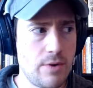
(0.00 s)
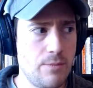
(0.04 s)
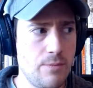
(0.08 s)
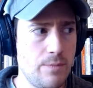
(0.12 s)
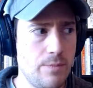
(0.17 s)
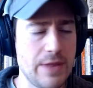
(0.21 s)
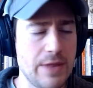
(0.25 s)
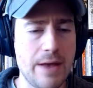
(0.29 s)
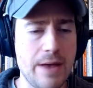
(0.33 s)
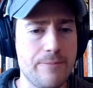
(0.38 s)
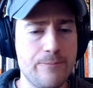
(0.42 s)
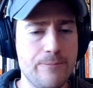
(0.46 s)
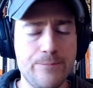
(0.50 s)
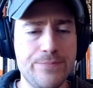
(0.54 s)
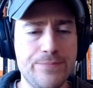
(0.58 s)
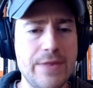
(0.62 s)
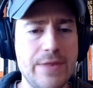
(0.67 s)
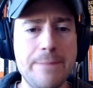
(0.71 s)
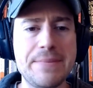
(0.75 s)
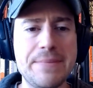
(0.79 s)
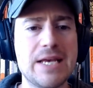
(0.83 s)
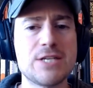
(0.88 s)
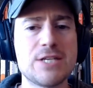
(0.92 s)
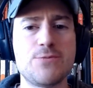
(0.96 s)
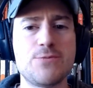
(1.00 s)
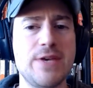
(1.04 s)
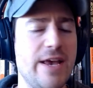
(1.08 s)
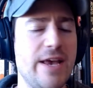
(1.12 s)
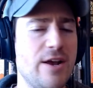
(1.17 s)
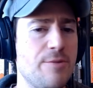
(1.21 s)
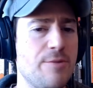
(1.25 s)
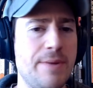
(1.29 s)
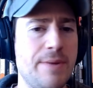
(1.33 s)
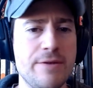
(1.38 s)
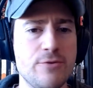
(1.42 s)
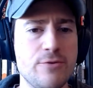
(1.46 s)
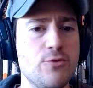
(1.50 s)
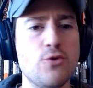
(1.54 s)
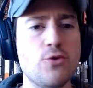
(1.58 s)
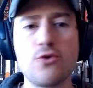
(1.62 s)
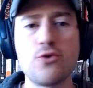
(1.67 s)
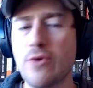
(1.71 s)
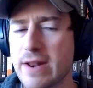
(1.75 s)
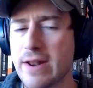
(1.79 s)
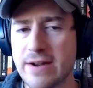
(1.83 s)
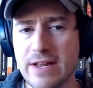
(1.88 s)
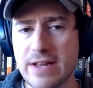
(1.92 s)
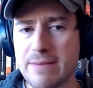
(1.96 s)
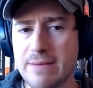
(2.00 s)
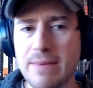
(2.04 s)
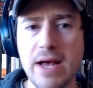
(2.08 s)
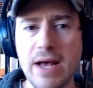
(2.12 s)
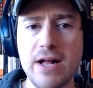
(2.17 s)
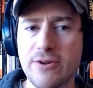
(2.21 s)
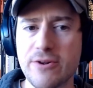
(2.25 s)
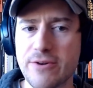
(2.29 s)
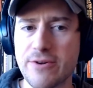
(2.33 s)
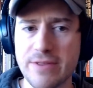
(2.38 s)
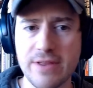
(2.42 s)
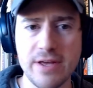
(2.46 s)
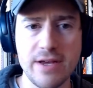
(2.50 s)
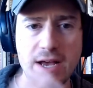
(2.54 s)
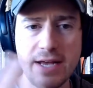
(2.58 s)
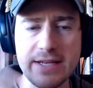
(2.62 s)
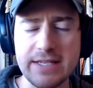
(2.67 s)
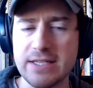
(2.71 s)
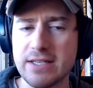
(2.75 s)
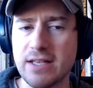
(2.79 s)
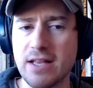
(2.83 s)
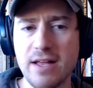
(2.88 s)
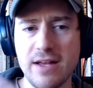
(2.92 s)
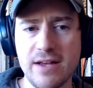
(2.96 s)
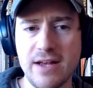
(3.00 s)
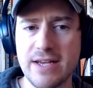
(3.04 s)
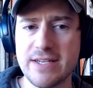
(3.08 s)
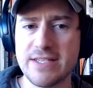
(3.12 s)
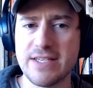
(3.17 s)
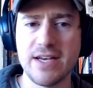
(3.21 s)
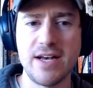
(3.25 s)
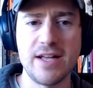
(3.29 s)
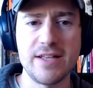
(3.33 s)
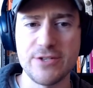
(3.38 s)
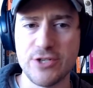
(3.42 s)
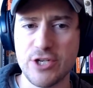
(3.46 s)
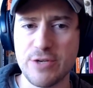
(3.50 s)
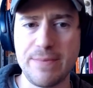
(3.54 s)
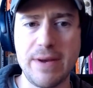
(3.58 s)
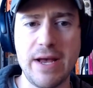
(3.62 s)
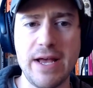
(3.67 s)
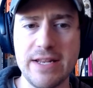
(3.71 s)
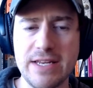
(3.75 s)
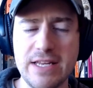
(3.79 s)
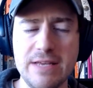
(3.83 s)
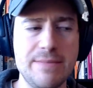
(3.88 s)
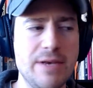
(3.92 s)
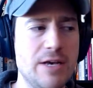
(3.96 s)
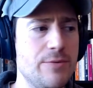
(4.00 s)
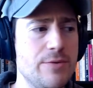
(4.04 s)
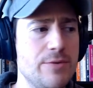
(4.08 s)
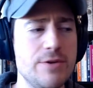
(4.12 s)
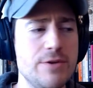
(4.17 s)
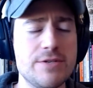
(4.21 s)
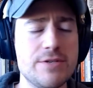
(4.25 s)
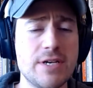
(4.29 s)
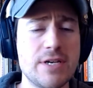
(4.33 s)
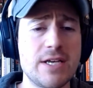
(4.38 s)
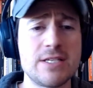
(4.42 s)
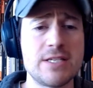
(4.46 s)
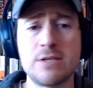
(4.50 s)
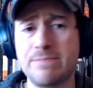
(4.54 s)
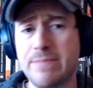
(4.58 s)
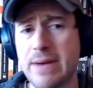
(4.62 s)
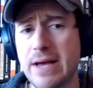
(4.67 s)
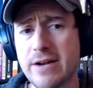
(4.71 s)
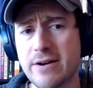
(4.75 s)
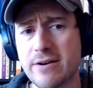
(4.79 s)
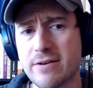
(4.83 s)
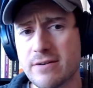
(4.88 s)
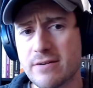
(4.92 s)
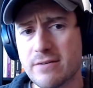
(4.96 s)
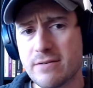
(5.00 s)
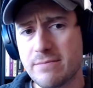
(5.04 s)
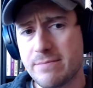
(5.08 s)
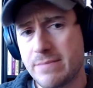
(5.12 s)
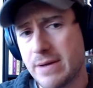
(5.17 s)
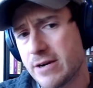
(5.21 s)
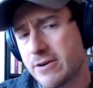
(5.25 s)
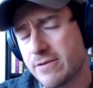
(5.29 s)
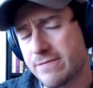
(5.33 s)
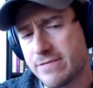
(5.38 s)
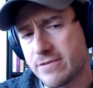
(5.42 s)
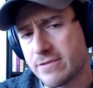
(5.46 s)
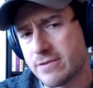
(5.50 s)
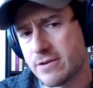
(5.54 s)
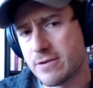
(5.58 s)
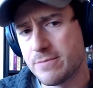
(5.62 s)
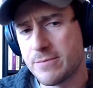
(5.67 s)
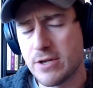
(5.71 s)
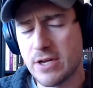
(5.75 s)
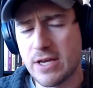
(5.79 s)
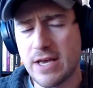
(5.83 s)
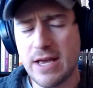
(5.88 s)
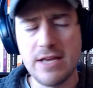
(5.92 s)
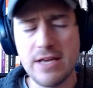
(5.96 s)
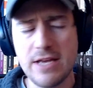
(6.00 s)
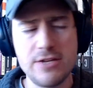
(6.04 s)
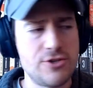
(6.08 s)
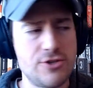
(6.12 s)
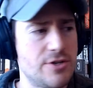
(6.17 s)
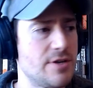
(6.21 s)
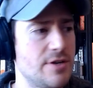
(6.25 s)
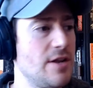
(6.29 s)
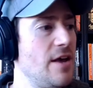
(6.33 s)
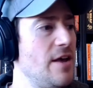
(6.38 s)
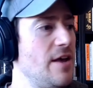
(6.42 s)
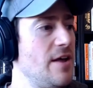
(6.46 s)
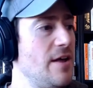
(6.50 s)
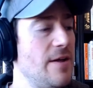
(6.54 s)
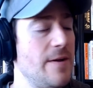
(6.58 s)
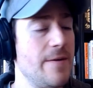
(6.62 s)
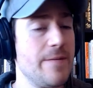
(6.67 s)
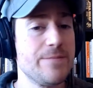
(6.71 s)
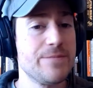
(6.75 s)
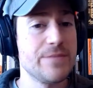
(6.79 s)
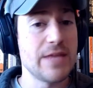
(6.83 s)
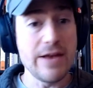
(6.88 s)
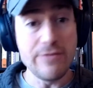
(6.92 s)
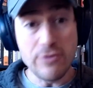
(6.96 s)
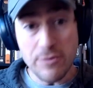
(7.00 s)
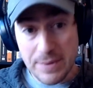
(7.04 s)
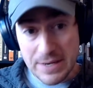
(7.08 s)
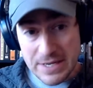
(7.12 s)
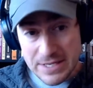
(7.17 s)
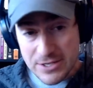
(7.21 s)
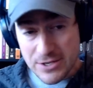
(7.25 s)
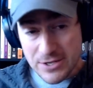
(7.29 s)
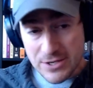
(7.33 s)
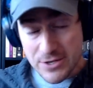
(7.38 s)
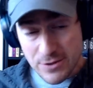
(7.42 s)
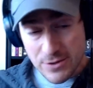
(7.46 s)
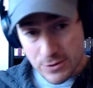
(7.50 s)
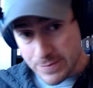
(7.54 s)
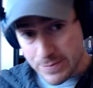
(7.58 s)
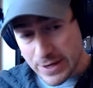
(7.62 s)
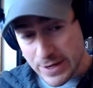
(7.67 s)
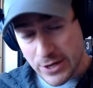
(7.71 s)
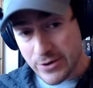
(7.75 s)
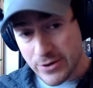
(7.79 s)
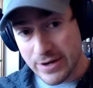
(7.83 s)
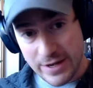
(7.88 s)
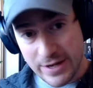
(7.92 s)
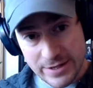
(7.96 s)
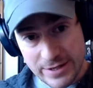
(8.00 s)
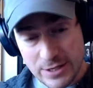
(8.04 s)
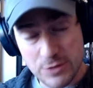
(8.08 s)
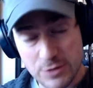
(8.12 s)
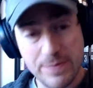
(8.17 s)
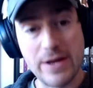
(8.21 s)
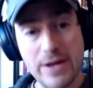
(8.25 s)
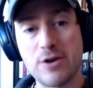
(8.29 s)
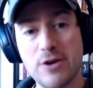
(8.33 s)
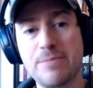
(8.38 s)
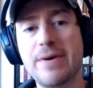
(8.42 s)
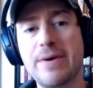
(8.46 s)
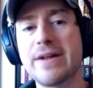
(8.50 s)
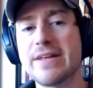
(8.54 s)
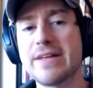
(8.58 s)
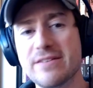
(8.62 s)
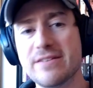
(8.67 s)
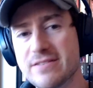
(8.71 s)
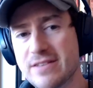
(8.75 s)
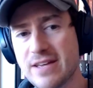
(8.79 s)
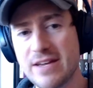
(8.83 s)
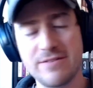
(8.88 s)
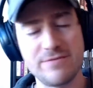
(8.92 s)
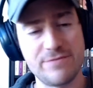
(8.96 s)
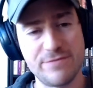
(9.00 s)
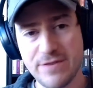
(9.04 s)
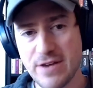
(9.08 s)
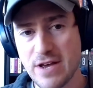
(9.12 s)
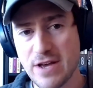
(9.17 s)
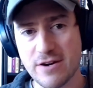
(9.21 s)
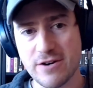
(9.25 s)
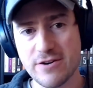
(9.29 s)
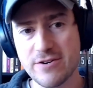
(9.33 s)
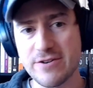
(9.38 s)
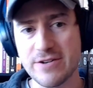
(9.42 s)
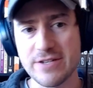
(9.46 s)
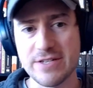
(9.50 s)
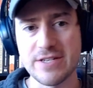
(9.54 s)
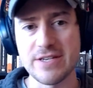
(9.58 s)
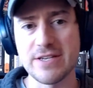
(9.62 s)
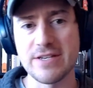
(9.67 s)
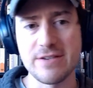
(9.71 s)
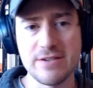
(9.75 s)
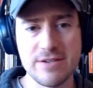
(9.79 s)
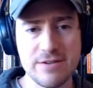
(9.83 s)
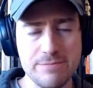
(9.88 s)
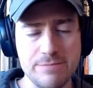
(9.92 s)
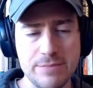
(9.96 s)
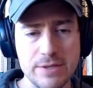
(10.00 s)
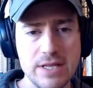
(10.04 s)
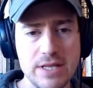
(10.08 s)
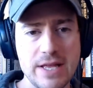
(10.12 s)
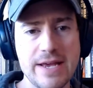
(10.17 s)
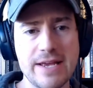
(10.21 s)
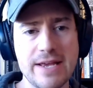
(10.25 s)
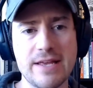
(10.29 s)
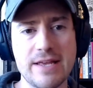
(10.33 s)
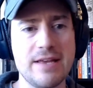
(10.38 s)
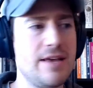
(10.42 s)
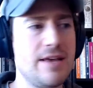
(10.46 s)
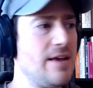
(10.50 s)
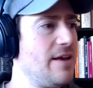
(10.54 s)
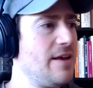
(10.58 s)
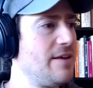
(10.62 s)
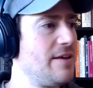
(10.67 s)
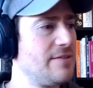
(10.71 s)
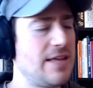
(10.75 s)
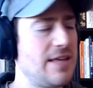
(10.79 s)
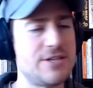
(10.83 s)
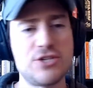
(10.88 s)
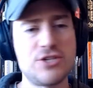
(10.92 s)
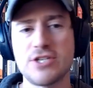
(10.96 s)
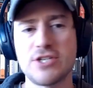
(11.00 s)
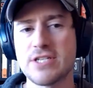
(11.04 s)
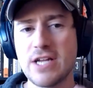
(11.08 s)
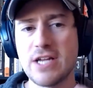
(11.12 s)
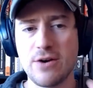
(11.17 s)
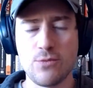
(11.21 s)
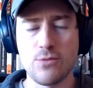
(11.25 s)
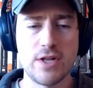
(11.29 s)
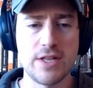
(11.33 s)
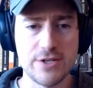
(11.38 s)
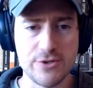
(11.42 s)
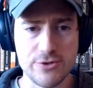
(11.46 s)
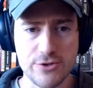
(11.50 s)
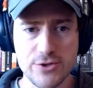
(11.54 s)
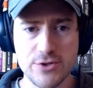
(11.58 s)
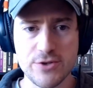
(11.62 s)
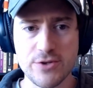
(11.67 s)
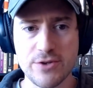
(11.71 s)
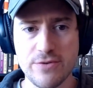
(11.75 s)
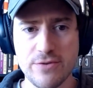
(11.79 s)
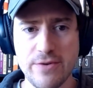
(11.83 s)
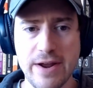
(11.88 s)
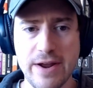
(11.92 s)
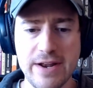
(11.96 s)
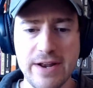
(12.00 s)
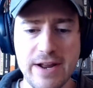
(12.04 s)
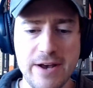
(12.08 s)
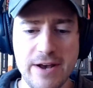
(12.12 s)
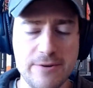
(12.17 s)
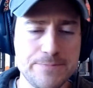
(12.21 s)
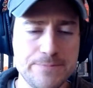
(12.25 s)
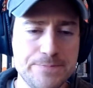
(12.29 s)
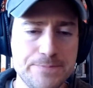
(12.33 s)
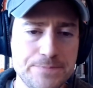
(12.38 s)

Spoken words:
Not because we care about who created email or the ideology behind email. We use it because it's better for communication. Everybody's going to use Bitcoin because it's better money than fiat currency. But like that's just not well understood right now.